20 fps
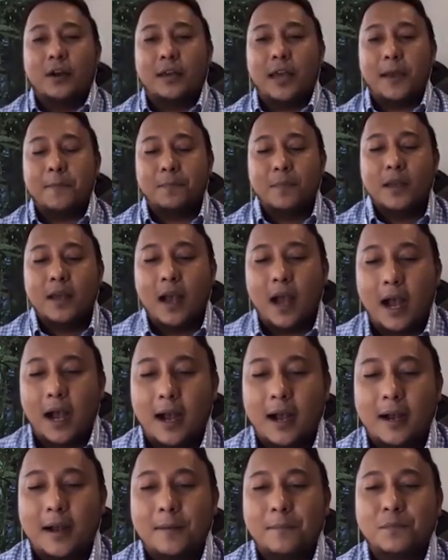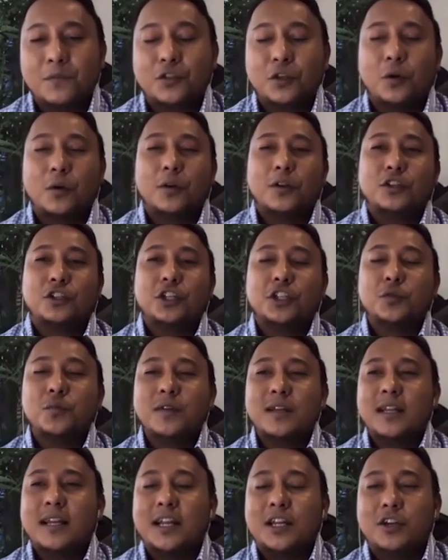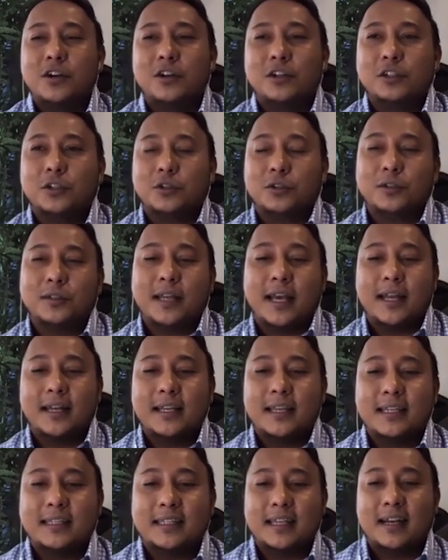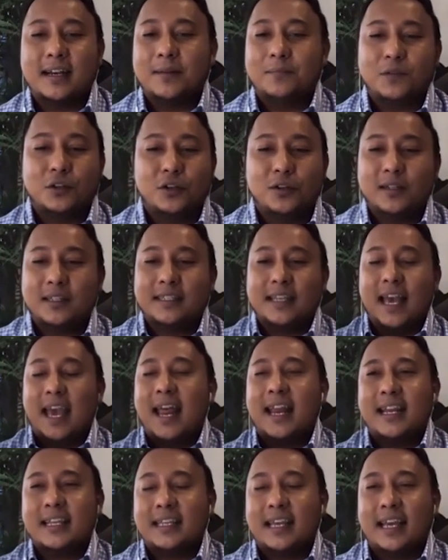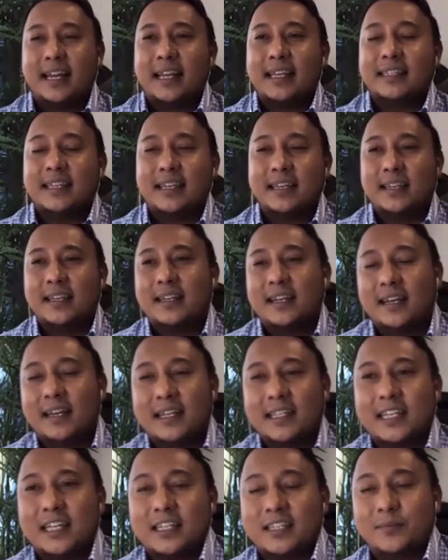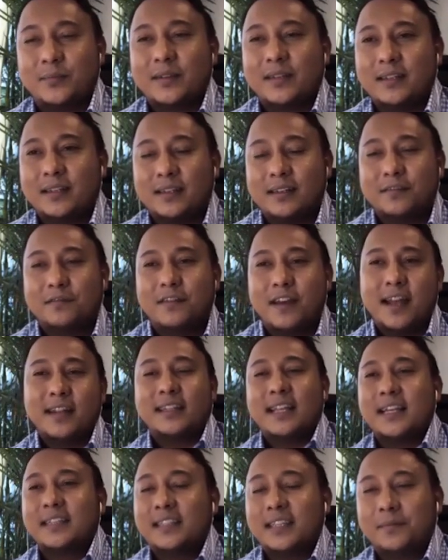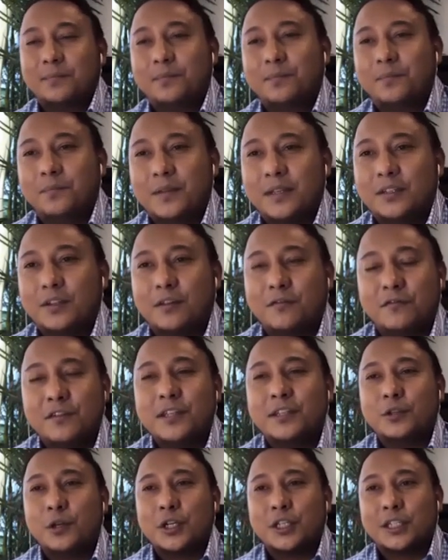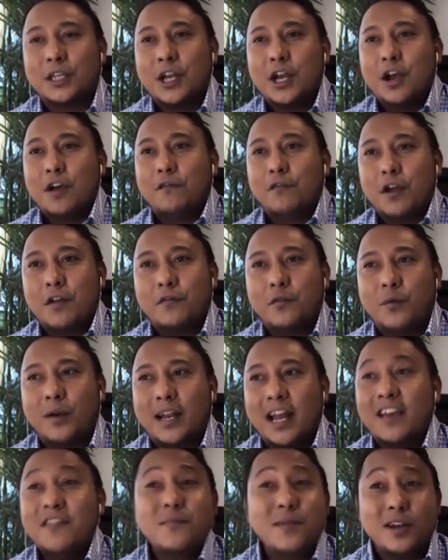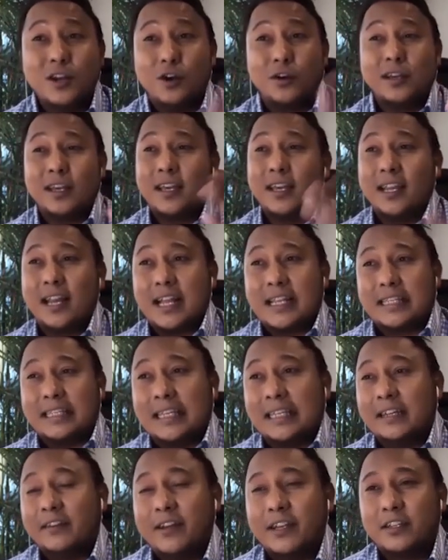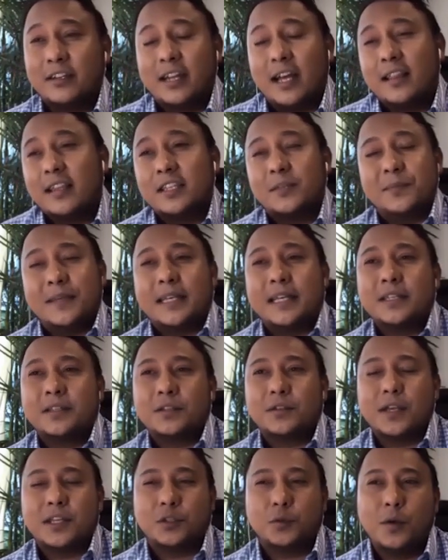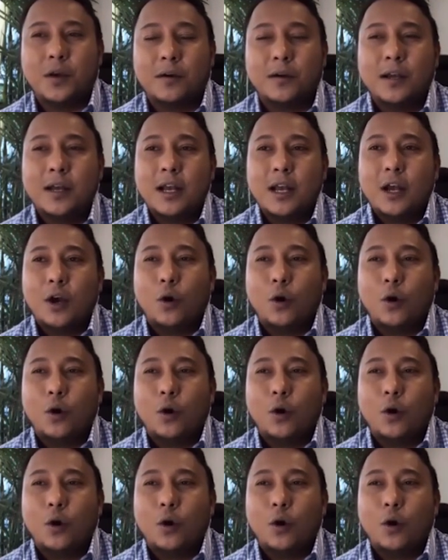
Okay. So just want to let you all know that this, this NSA nuggets has been a fantastic piece of resource for everyone. I've been logging in and seeing the rest of the other speakers as well.